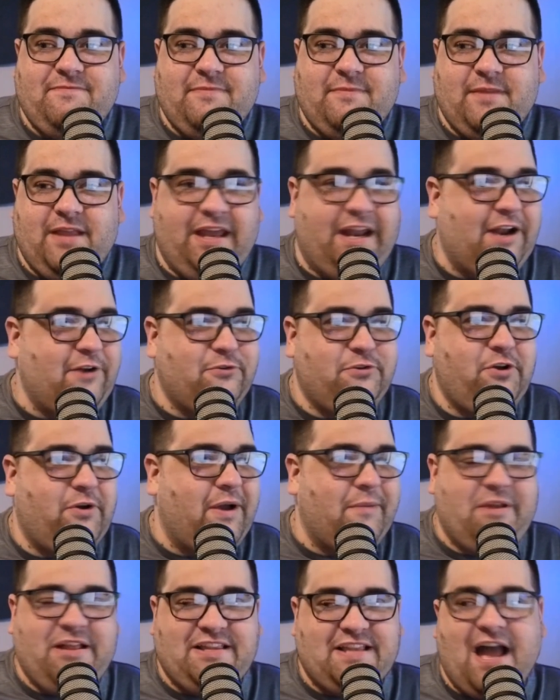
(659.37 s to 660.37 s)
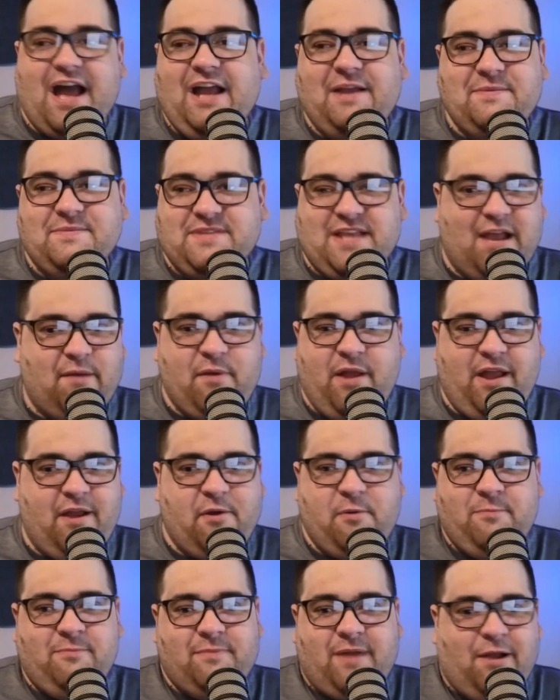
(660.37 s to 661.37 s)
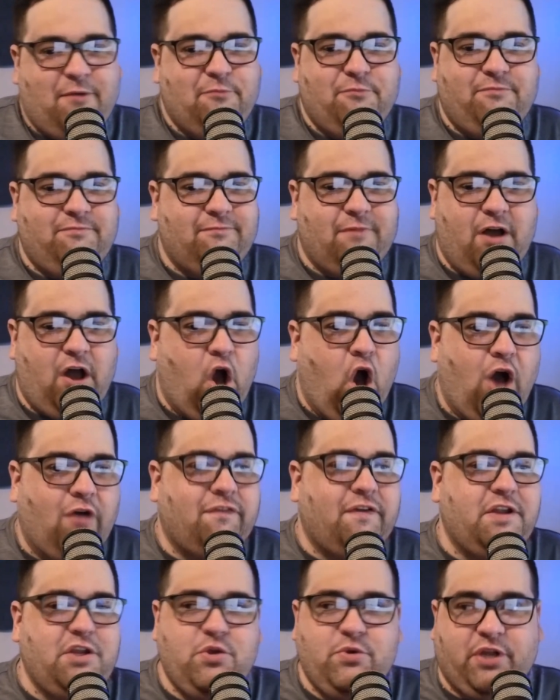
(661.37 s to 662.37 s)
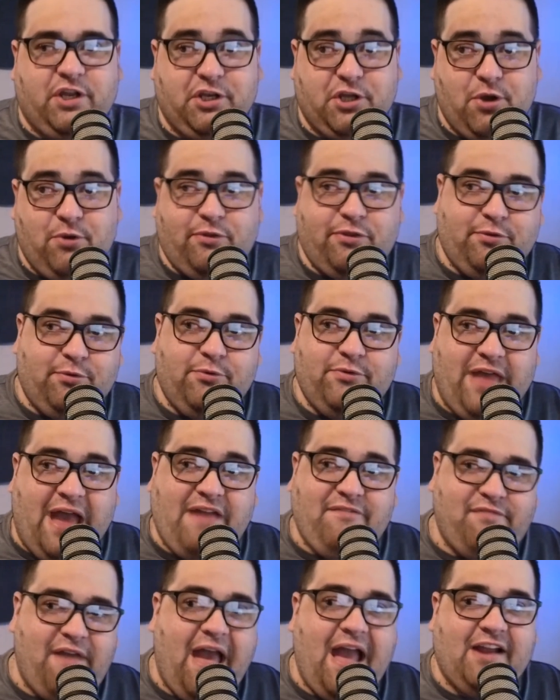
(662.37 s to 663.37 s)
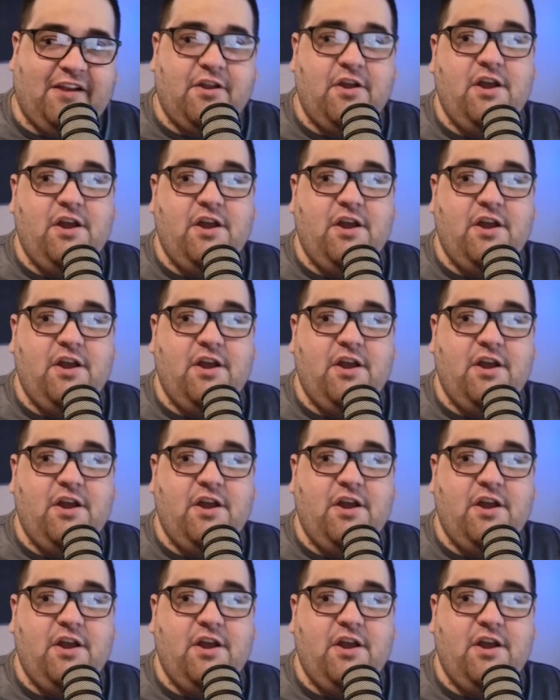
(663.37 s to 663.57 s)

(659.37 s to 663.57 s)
And I don't know how many times, how often you can go through that fact